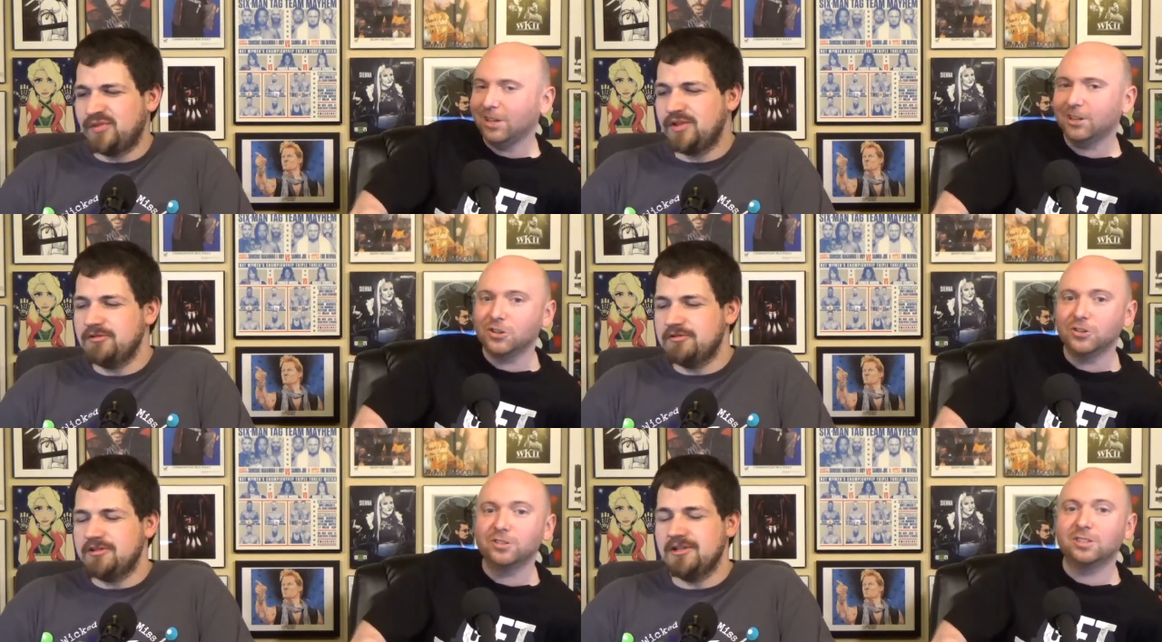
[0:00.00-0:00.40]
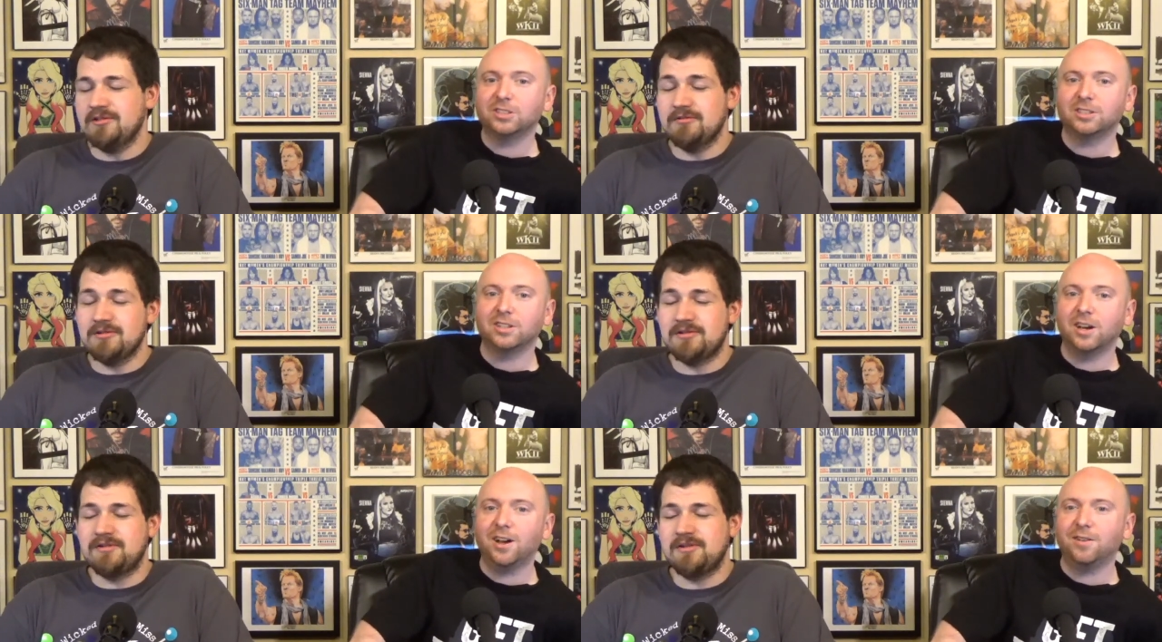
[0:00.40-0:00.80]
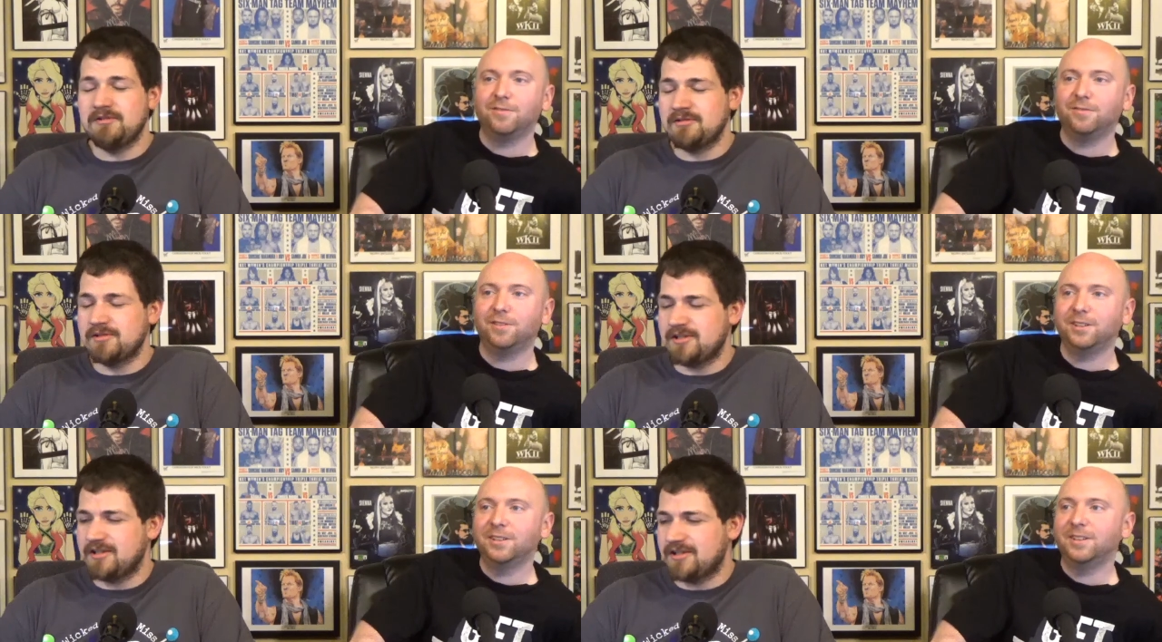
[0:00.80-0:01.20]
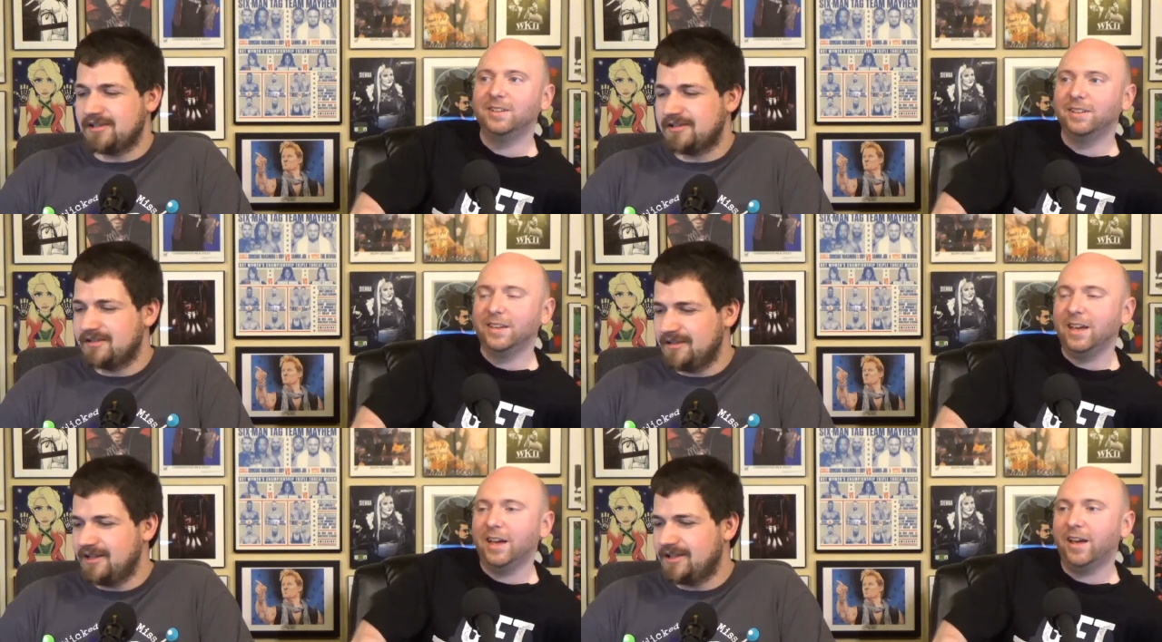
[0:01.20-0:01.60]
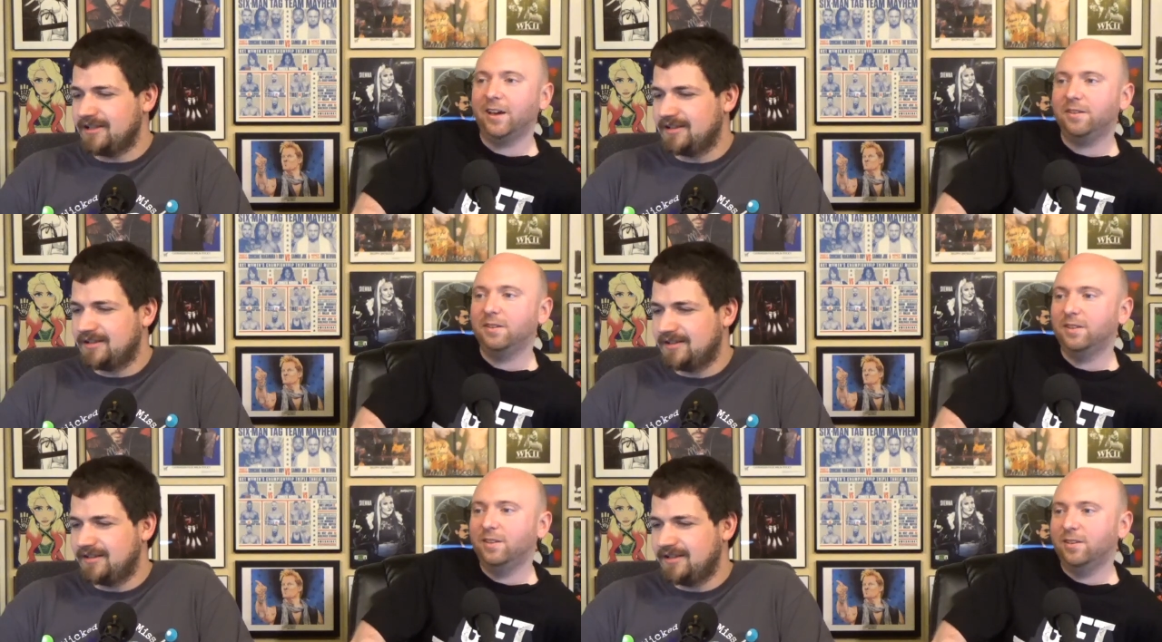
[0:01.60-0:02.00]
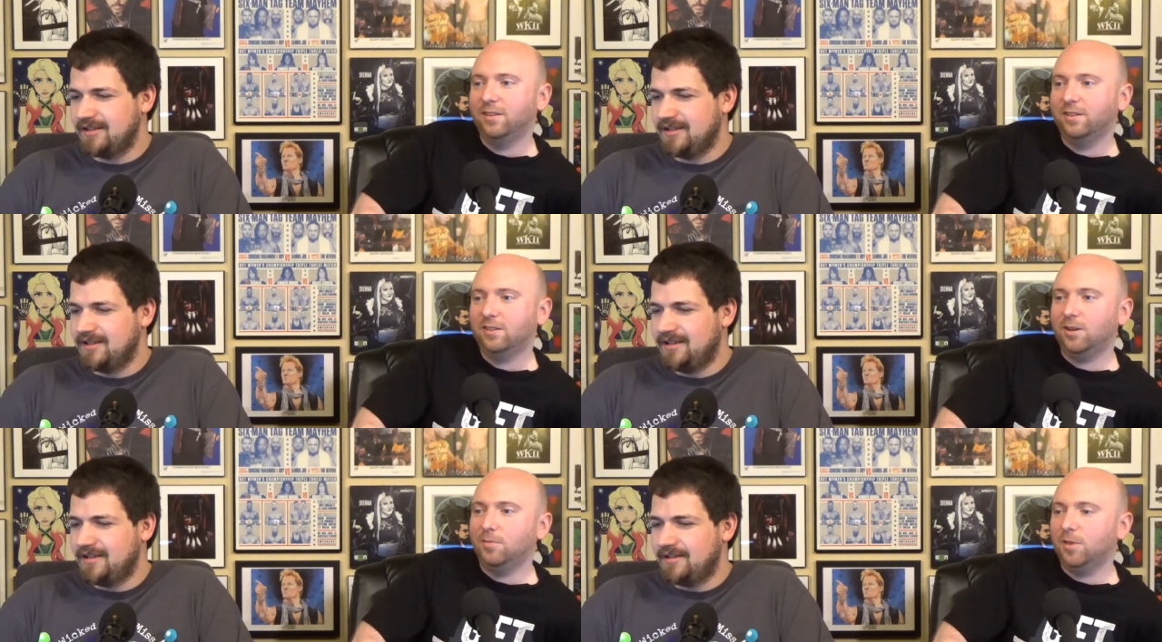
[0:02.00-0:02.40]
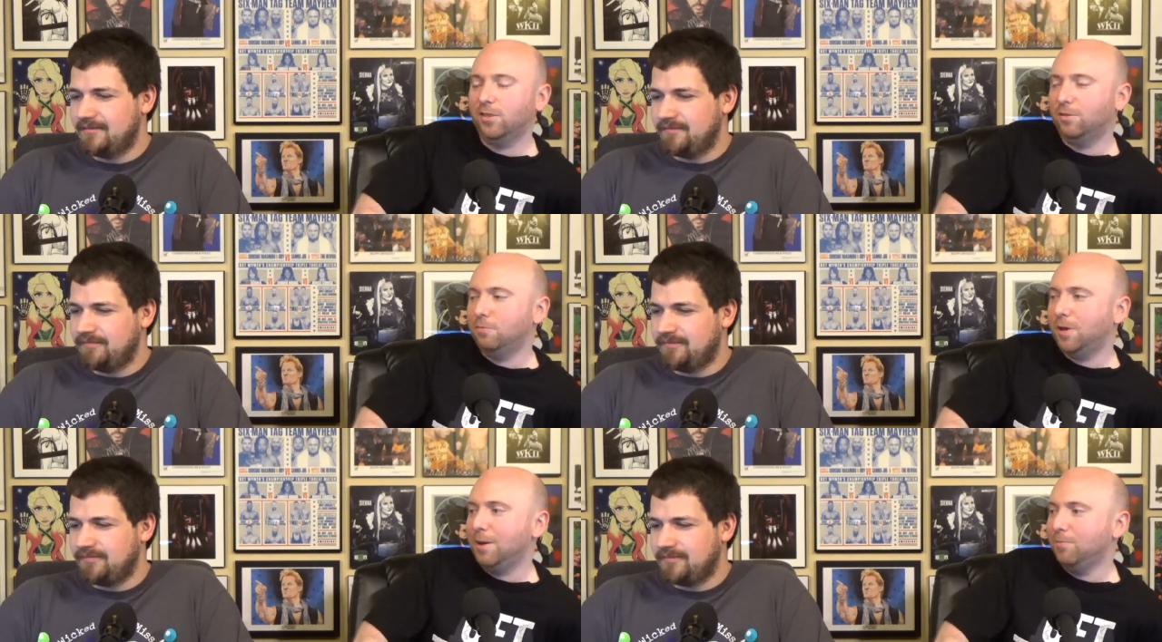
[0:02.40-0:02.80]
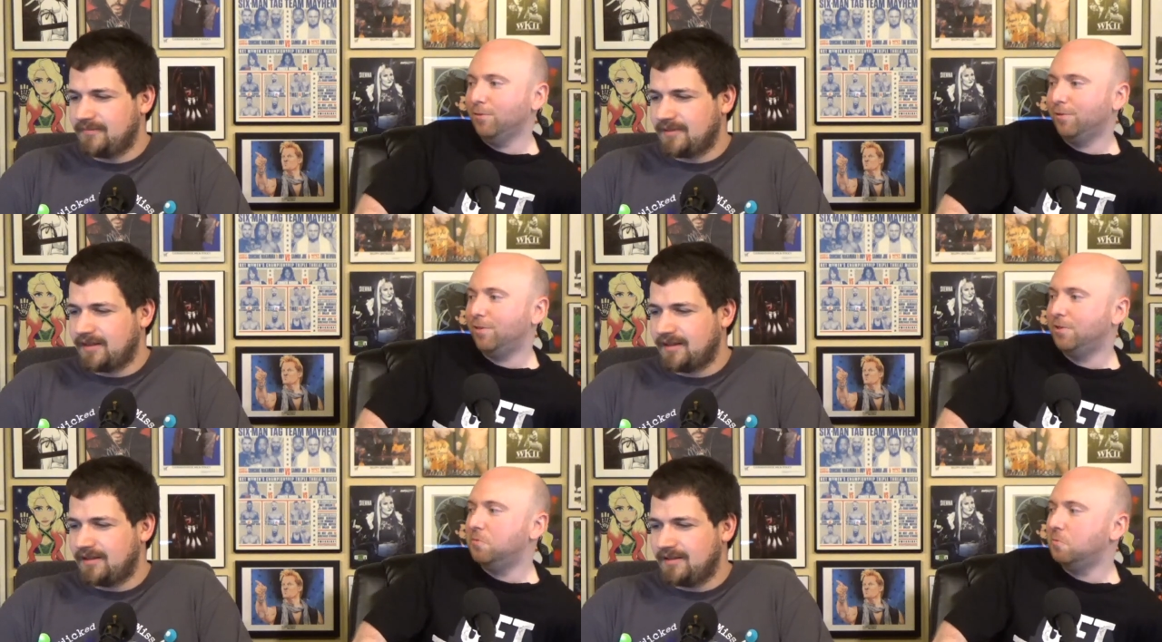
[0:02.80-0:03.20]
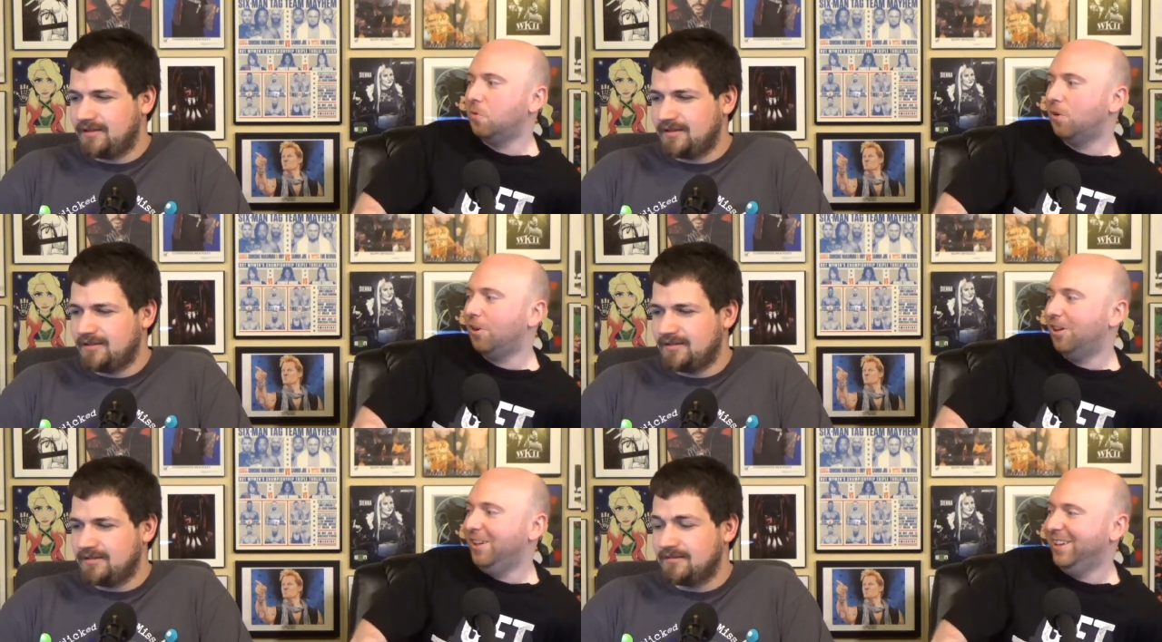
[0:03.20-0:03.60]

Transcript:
Speaker 1: It, good it stuff. Was, it was good. Yeah. I mean, the paper thin wall.